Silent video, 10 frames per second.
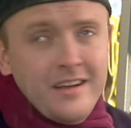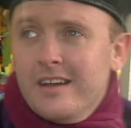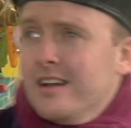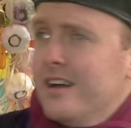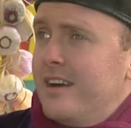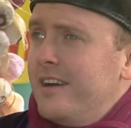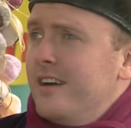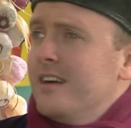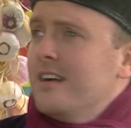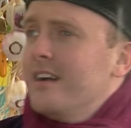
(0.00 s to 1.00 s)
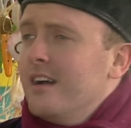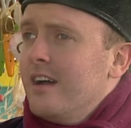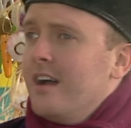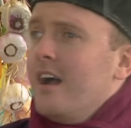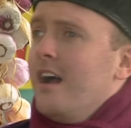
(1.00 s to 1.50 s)
doing one of the lines from the
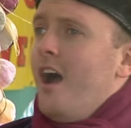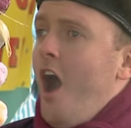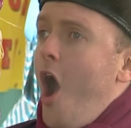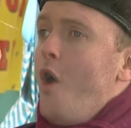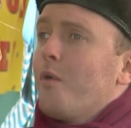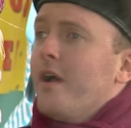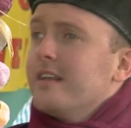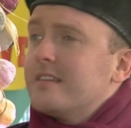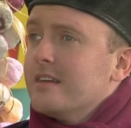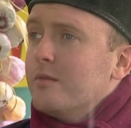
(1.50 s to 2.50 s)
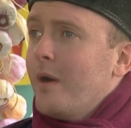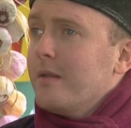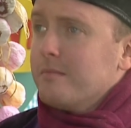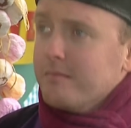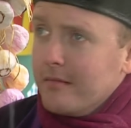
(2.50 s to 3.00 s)
show. Oh, right. Well,
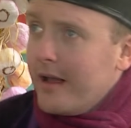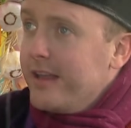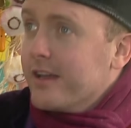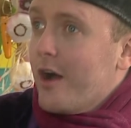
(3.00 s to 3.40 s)
here you